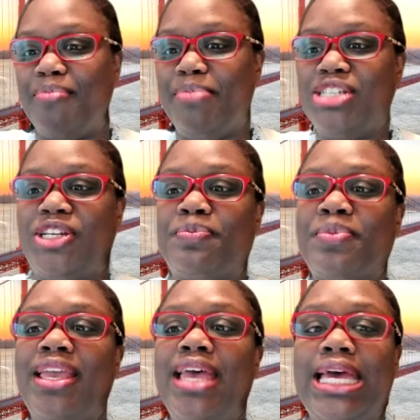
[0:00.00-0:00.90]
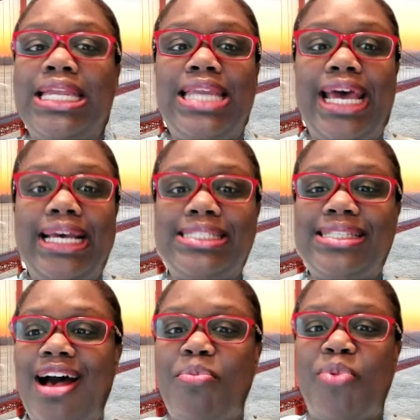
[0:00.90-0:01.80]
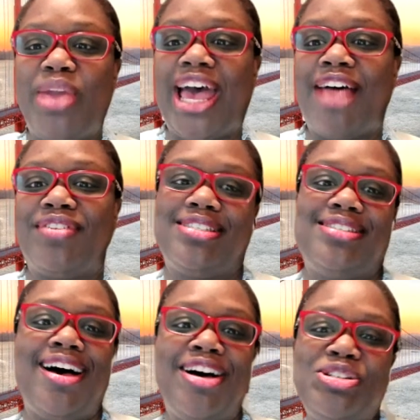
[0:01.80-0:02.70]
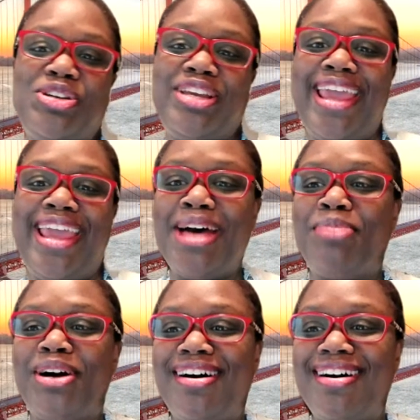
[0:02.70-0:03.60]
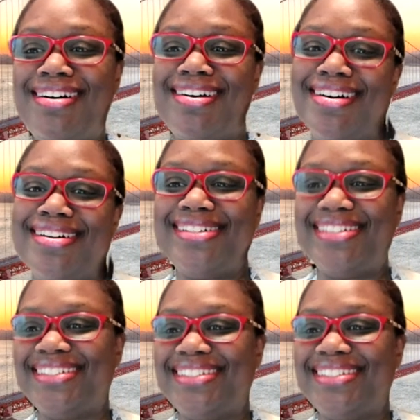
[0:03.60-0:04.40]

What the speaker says: mission. Next up, we have Cassandra Campbell,